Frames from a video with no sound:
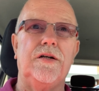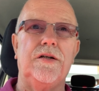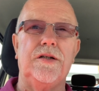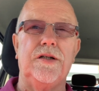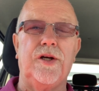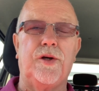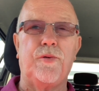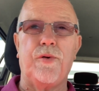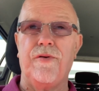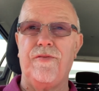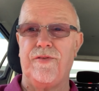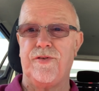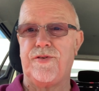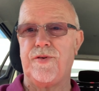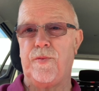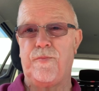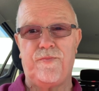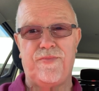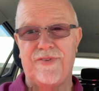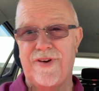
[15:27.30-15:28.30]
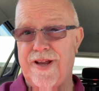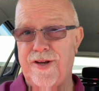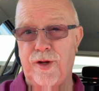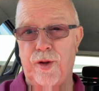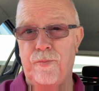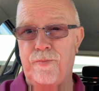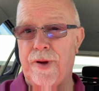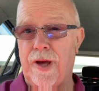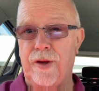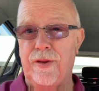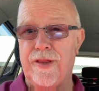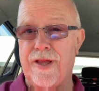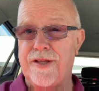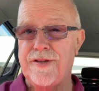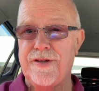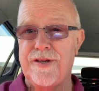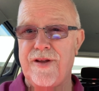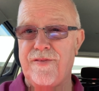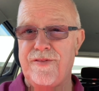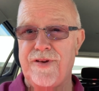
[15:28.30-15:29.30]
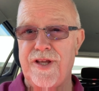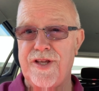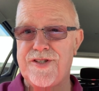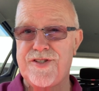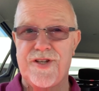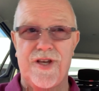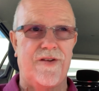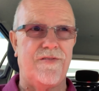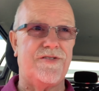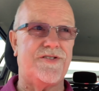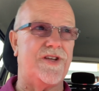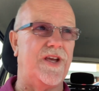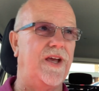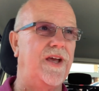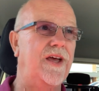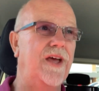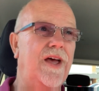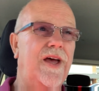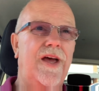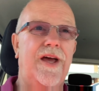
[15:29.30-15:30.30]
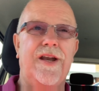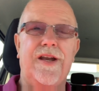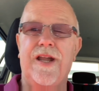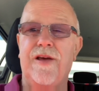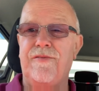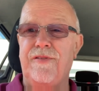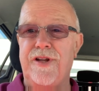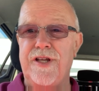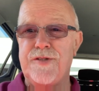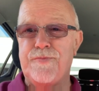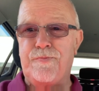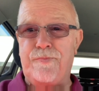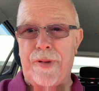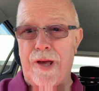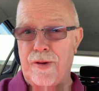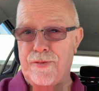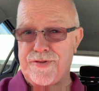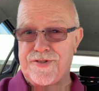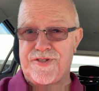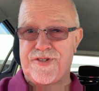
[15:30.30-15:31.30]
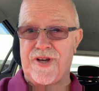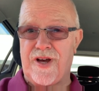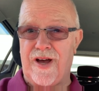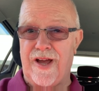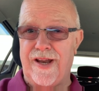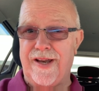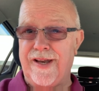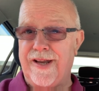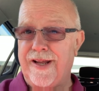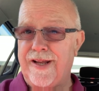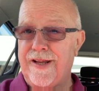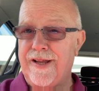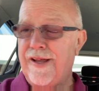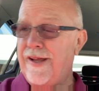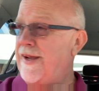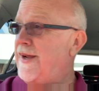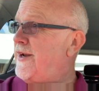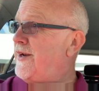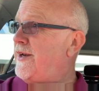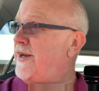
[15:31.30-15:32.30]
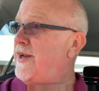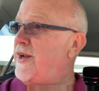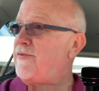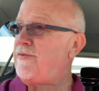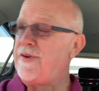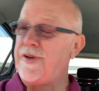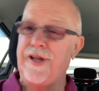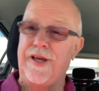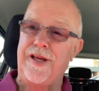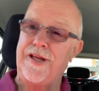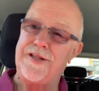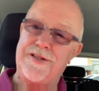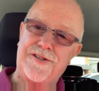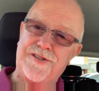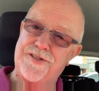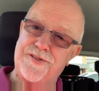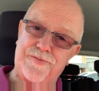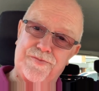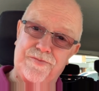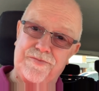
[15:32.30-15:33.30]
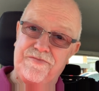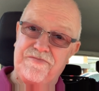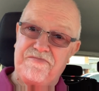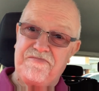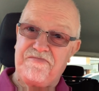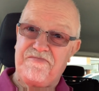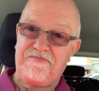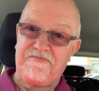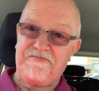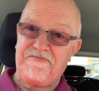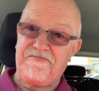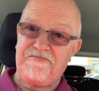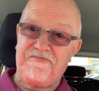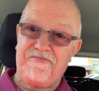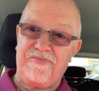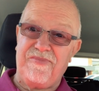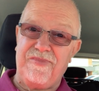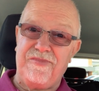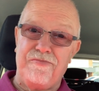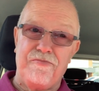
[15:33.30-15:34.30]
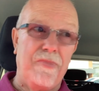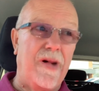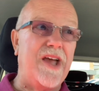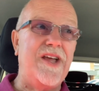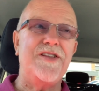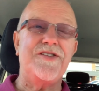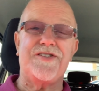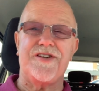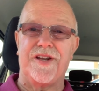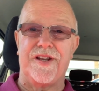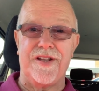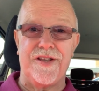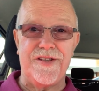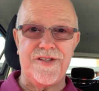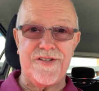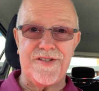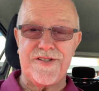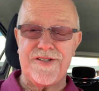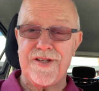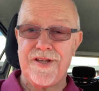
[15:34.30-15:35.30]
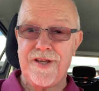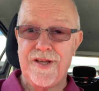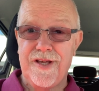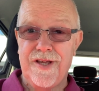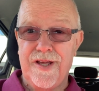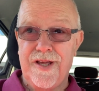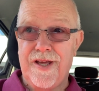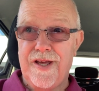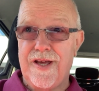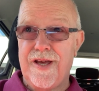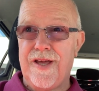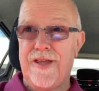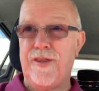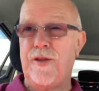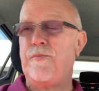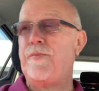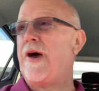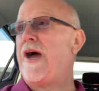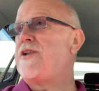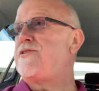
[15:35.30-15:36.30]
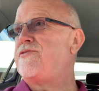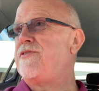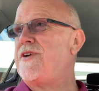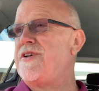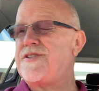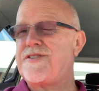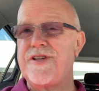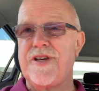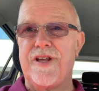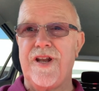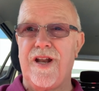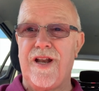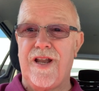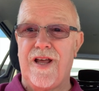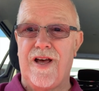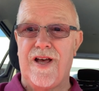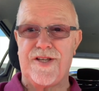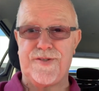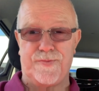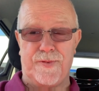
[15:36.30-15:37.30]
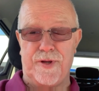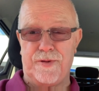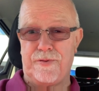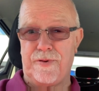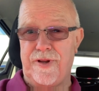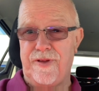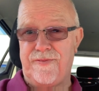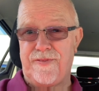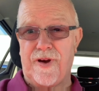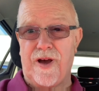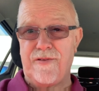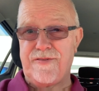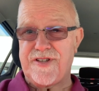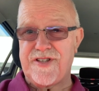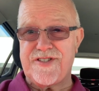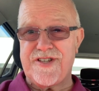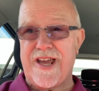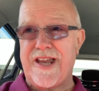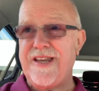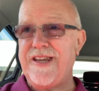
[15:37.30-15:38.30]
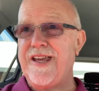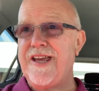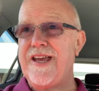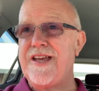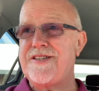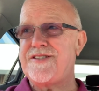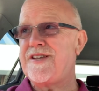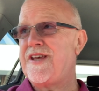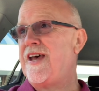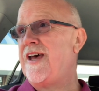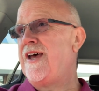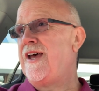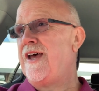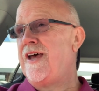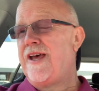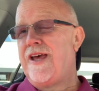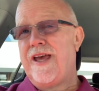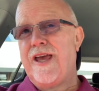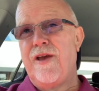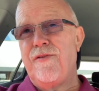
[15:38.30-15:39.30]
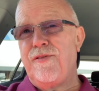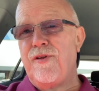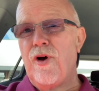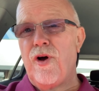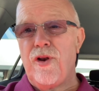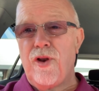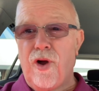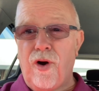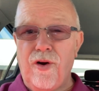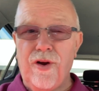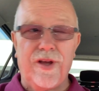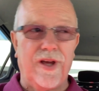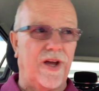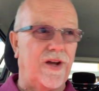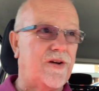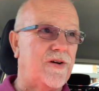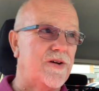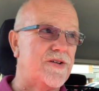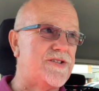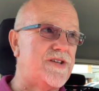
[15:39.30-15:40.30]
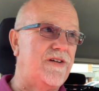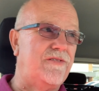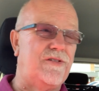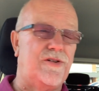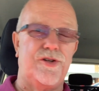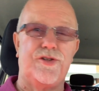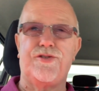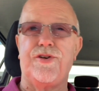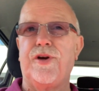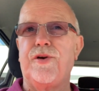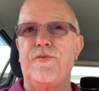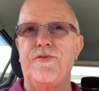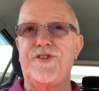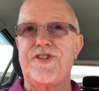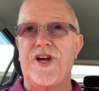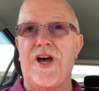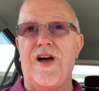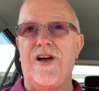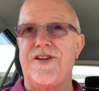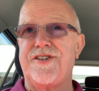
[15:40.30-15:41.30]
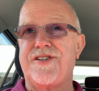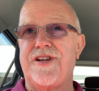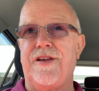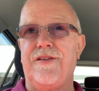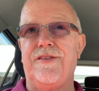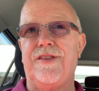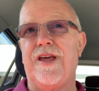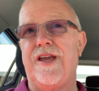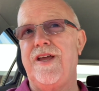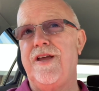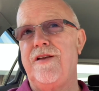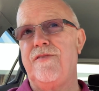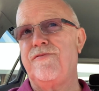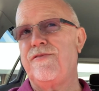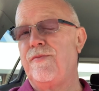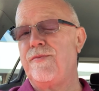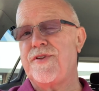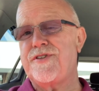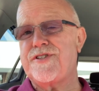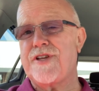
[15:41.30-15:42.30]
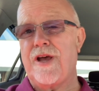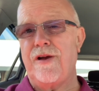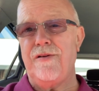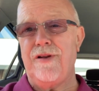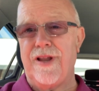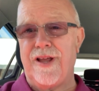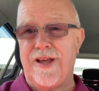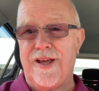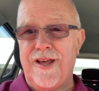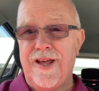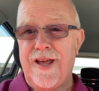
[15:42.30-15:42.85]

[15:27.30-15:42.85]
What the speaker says: equivalent to a brand new boat that never needs servicing, never needs belts tightening, never needs maintenance. And the batteries are going to last most probably 5 to 10 years, if not longer, because they're on trickle charge, so they from the solar.